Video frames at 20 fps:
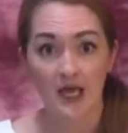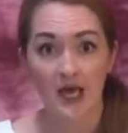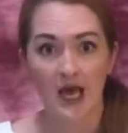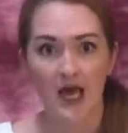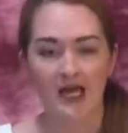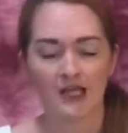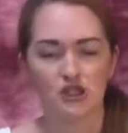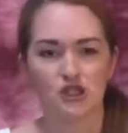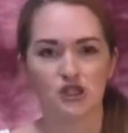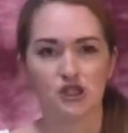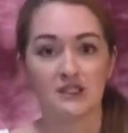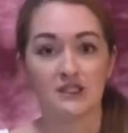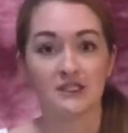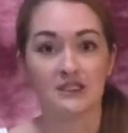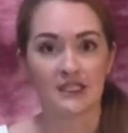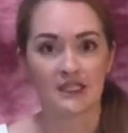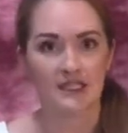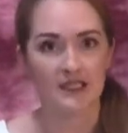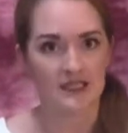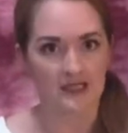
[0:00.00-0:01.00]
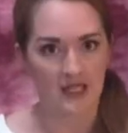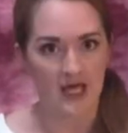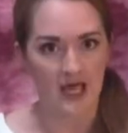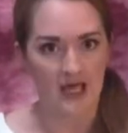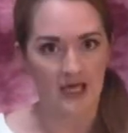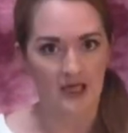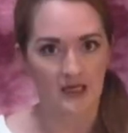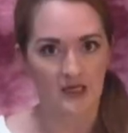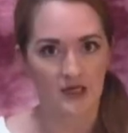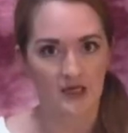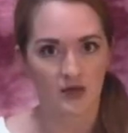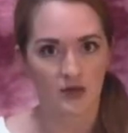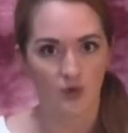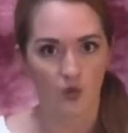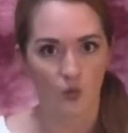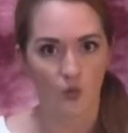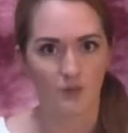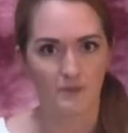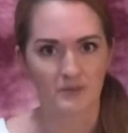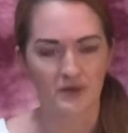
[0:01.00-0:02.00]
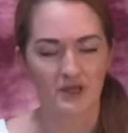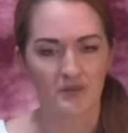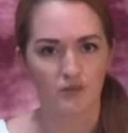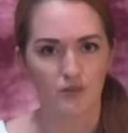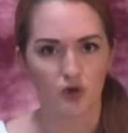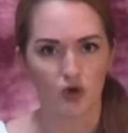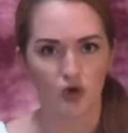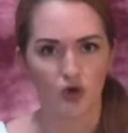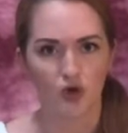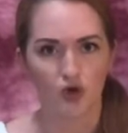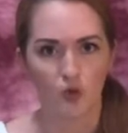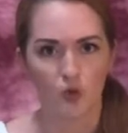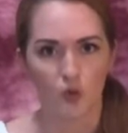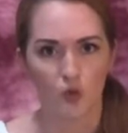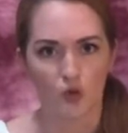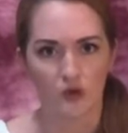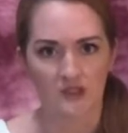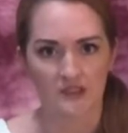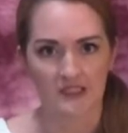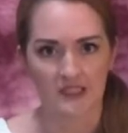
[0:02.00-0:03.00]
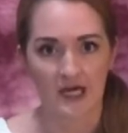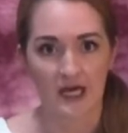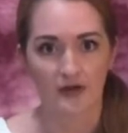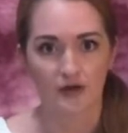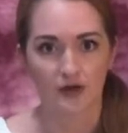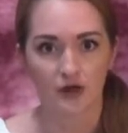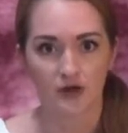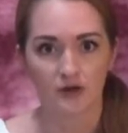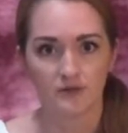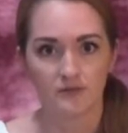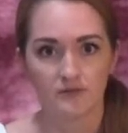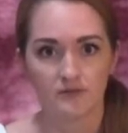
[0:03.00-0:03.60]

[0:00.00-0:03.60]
And she didn't like when people were together.